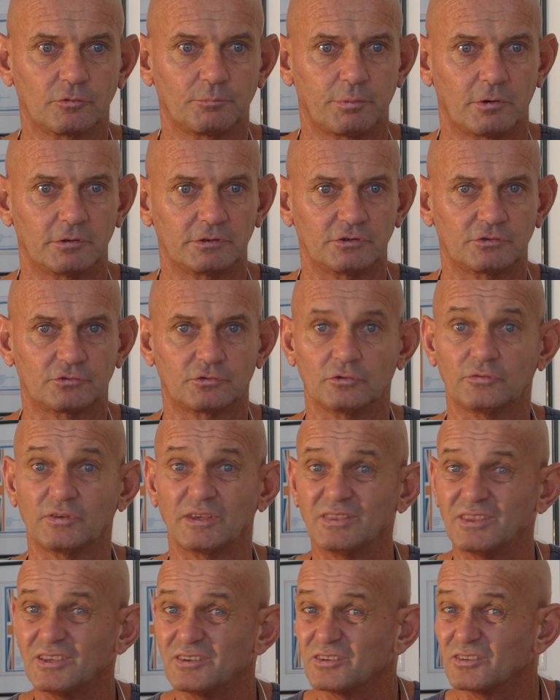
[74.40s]
of body
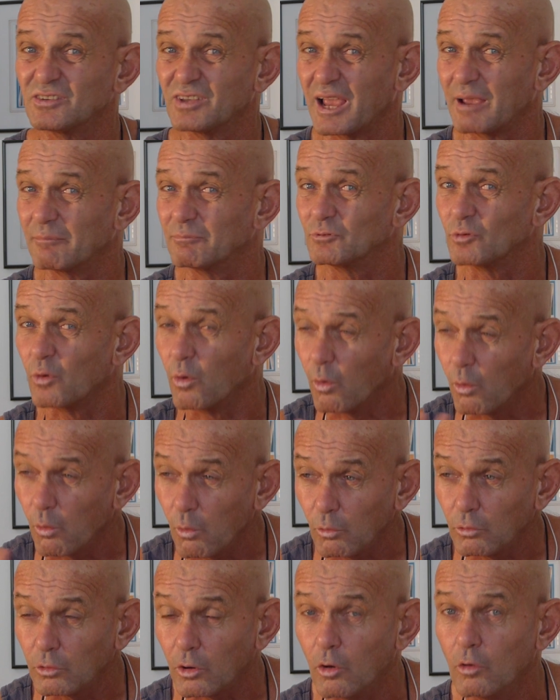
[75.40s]
surfing. This has happened
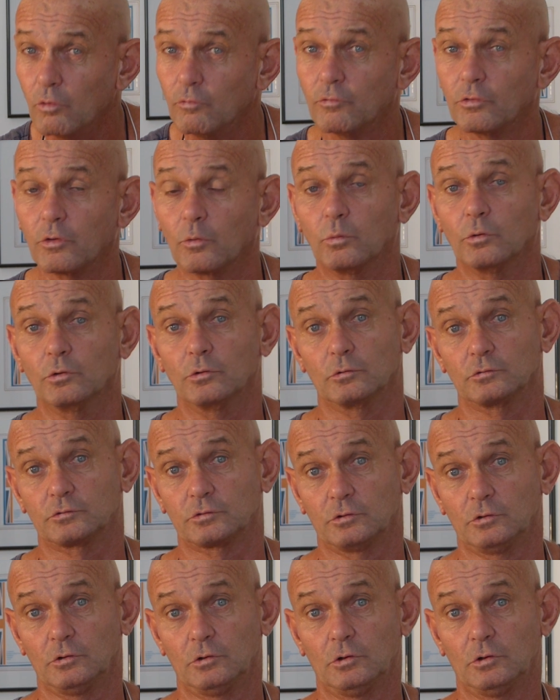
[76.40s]
all over the world.